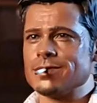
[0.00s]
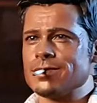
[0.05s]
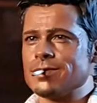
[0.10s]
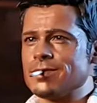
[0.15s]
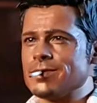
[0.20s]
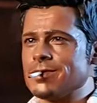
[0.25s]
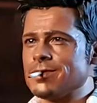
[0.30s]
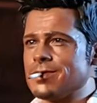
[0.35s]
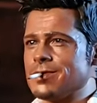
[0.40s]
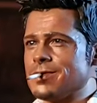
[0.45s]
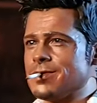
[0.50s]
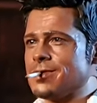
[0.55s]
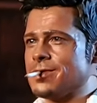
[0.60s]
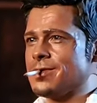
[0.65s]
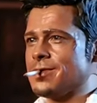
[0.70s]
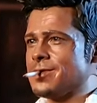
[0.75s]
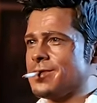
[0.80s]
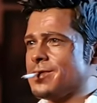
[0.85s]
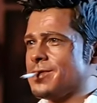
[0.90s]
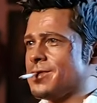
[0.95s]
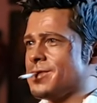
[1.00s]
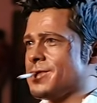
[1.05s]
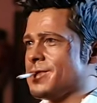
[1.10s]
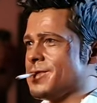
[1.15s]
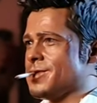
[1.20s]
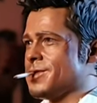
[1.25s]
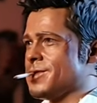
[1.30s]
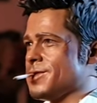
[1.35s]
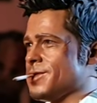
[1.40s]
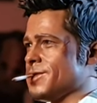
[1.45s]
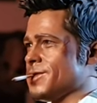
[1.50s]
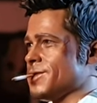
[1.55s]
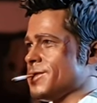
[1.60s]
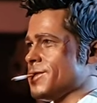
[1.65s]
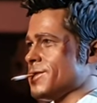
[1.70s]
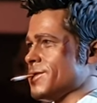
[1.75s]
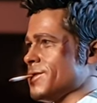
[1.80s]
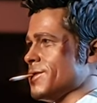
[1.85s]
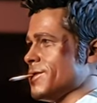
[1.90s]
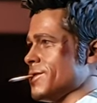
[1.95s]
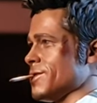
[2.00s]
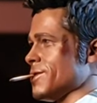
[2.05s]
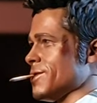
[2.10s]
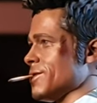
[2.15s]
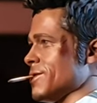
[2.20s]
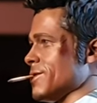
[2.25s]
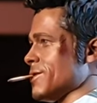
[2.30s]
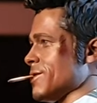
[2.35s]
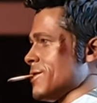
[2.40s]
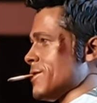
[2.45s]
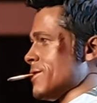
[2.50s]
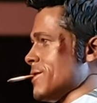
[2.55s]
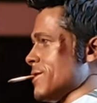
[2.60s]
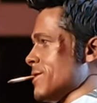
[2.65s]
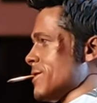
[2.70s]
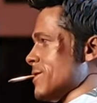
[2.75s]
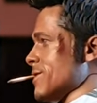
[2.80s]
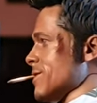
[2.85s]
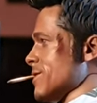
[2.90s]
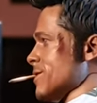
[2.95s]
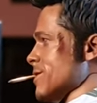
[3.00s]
No one is speaking in this clip.